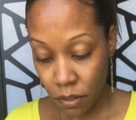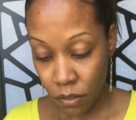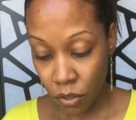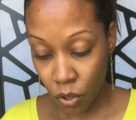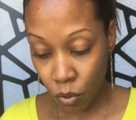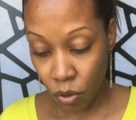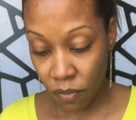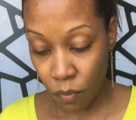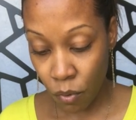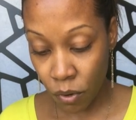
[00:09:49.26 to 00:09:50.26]
You know, going
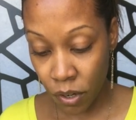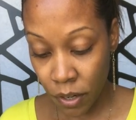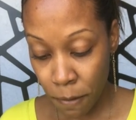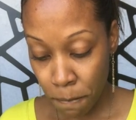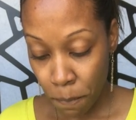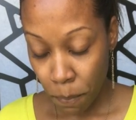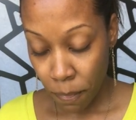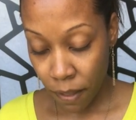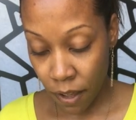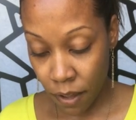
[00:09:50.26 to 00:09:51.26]
forward.
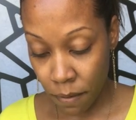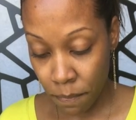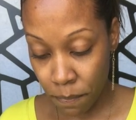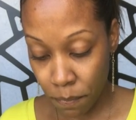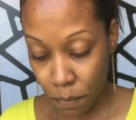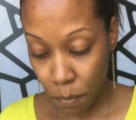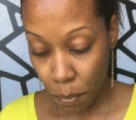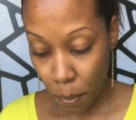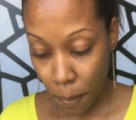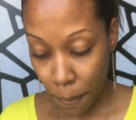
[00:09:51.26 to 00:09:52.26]
I'm
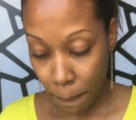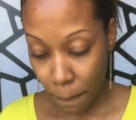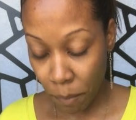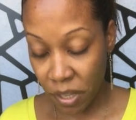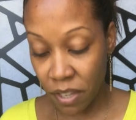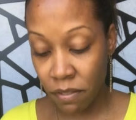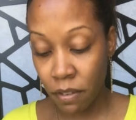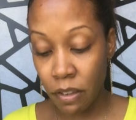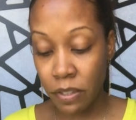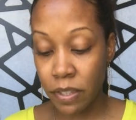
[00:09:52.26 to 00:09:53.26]

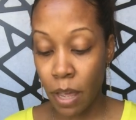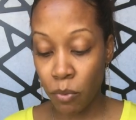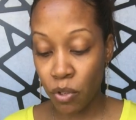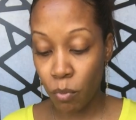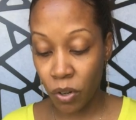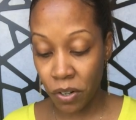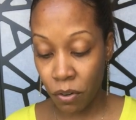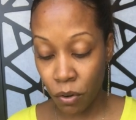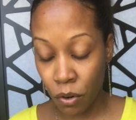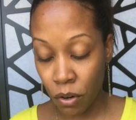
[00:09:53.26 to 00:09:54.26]
getting established
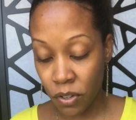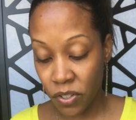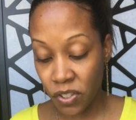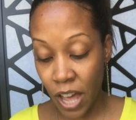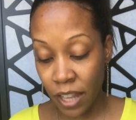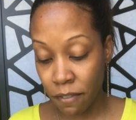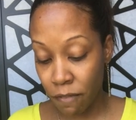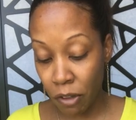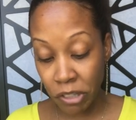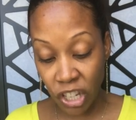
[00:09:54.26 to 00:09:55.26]
a solid
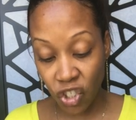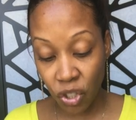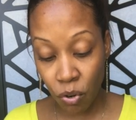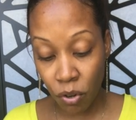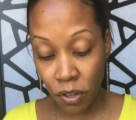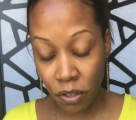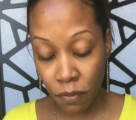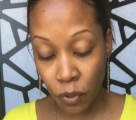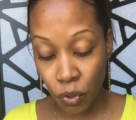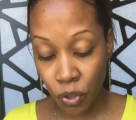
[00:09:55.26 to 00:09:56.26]
foundation going in the
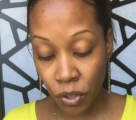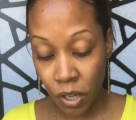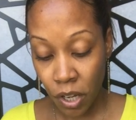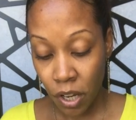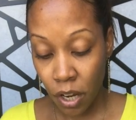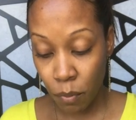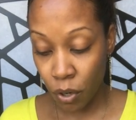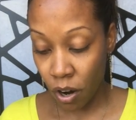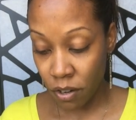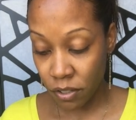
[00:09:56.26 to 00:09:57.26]
future in
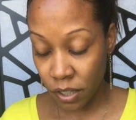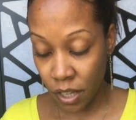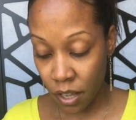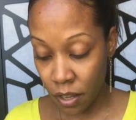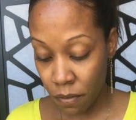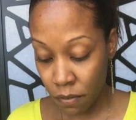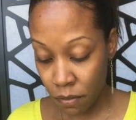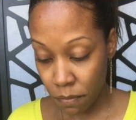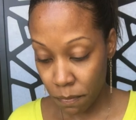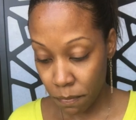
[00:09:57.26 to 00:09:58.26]
regards to love.
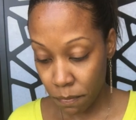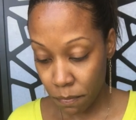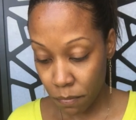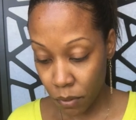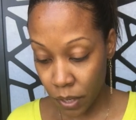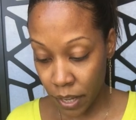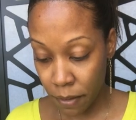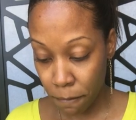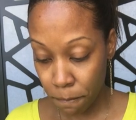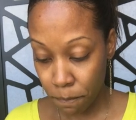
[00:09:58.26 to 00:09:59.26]
Okay.
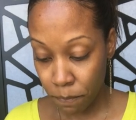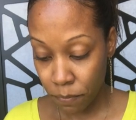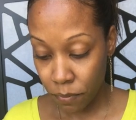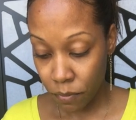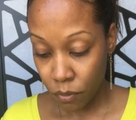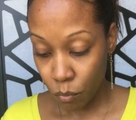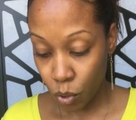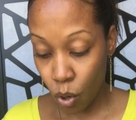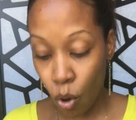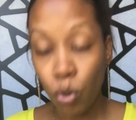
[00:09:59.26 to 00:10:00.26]

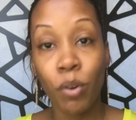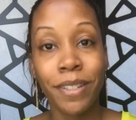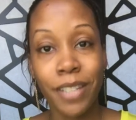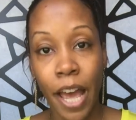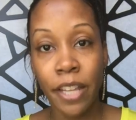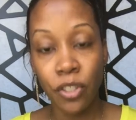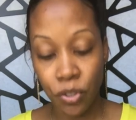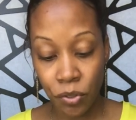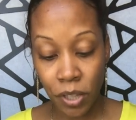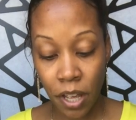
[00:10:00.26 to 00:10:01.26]
want to hold on tight
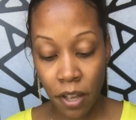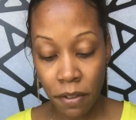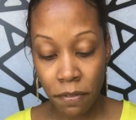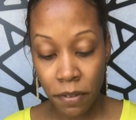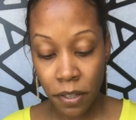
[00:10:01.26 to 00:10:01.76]
to your love.